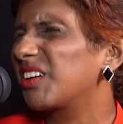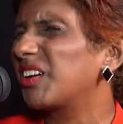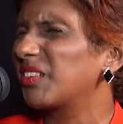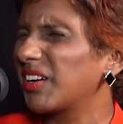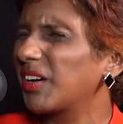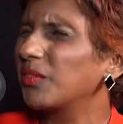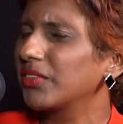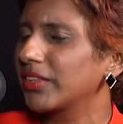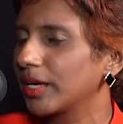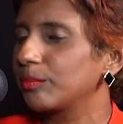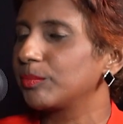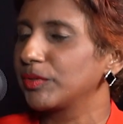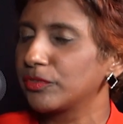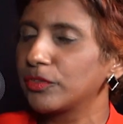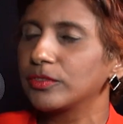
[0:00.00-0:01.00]
around there,
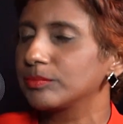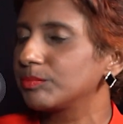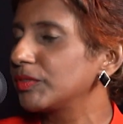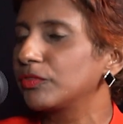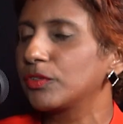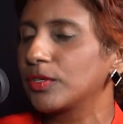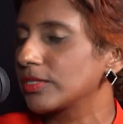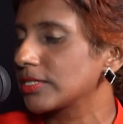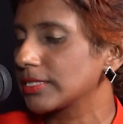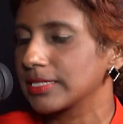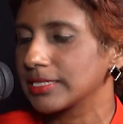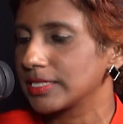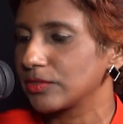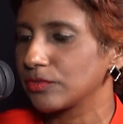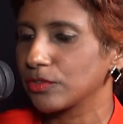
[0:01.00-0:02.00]
before I was
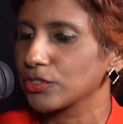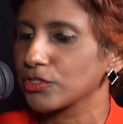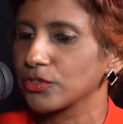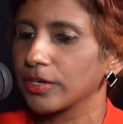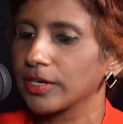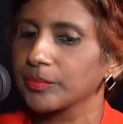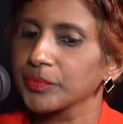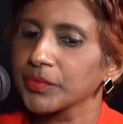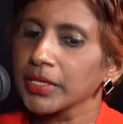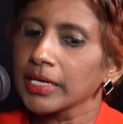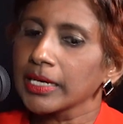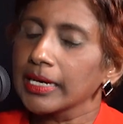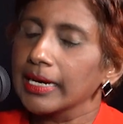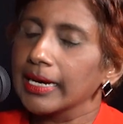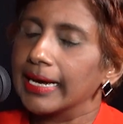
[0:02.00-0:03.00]
30 for sure.
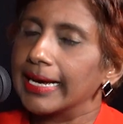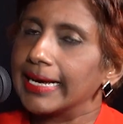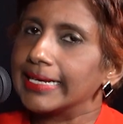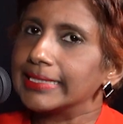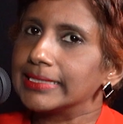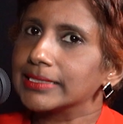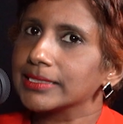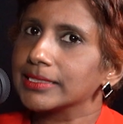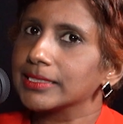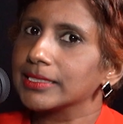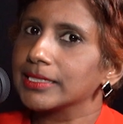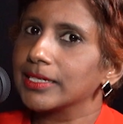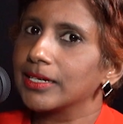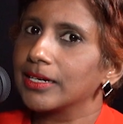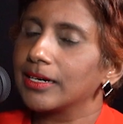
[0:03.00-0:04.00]
And
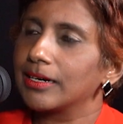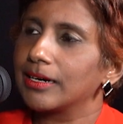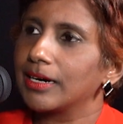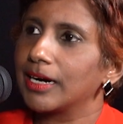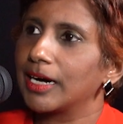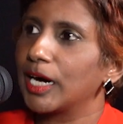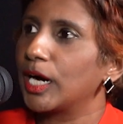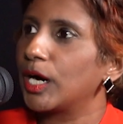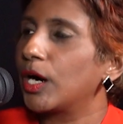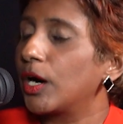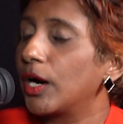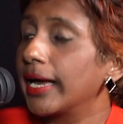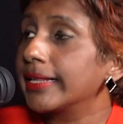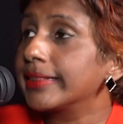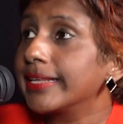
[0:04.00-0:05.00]

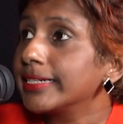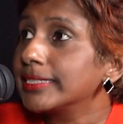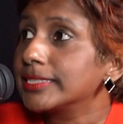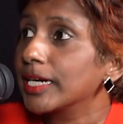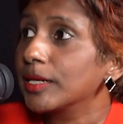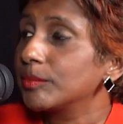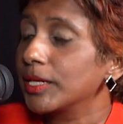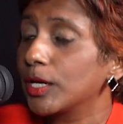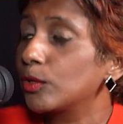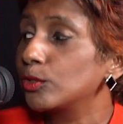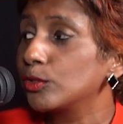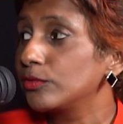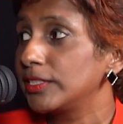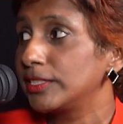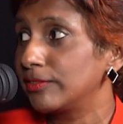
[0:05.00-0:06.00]
at that time, now
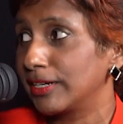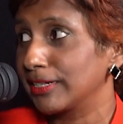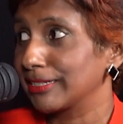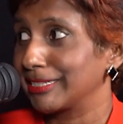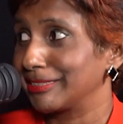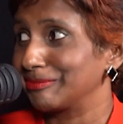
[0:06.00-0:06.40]
no video vaangla,